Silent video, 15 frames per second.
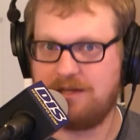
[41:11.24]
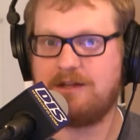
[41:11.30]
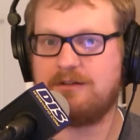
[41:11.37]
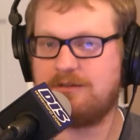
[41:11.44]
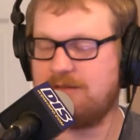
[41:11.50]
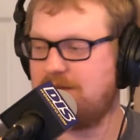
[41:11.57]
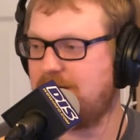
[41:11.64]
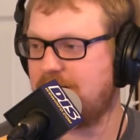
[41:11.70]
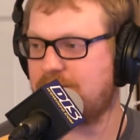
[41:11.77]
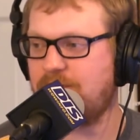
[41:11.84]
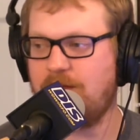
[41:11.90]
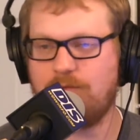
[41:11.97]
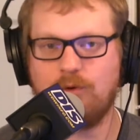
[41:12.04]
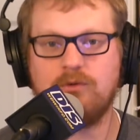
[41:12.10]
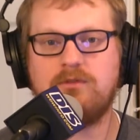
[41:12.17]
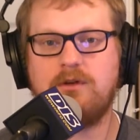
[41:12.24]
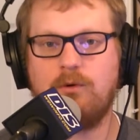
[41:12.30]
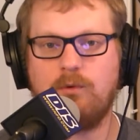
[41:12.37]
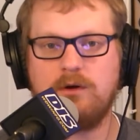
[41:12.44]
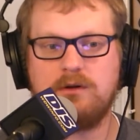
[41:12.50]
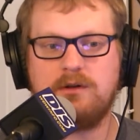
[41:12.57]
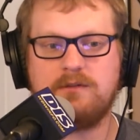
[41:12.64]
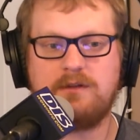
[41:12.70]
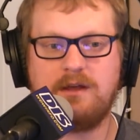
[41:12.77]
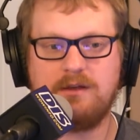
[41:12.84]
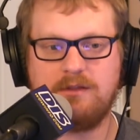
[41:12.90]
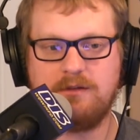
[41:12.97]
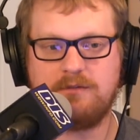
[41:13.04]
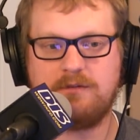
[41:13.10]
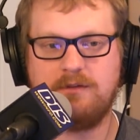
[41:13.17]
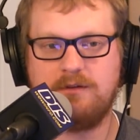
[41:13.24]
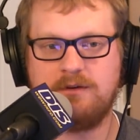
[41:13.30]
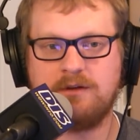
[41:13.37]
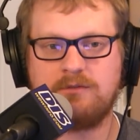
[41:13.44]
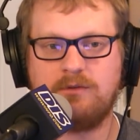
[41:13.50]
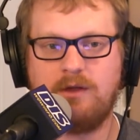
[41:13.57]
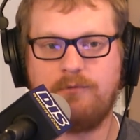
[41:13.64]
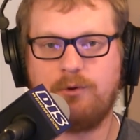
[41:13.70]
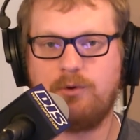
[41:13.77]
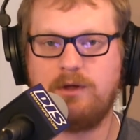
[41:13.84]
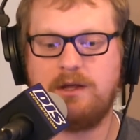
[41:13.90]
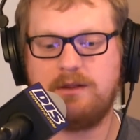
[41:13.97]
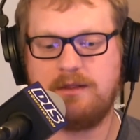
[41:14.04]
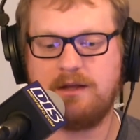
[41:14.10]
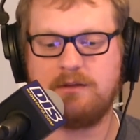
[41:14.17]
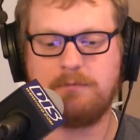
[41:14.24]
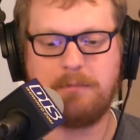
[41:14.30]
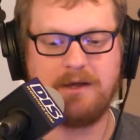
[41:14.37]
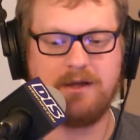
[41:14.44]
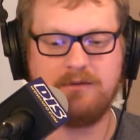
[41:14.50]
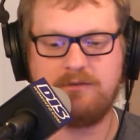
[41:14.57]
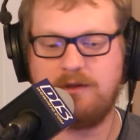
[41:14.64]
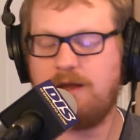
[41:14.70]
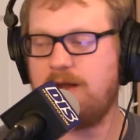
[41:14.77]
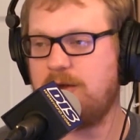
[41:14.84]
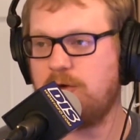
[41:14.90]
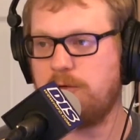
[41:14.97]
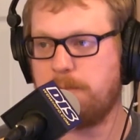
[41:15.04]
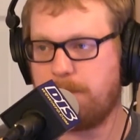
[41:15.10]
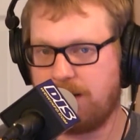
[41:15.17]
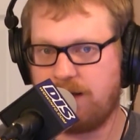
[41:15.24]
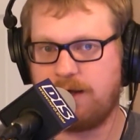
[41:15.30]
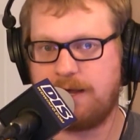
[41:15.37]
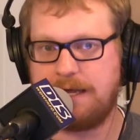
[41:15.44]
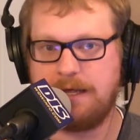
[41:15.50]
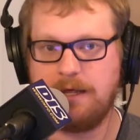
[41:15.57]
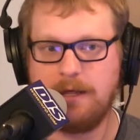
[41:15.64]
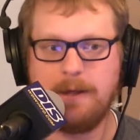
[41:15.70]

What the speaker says: it to the next level. So we're going to take this to the next level, and that's by saying goodbye.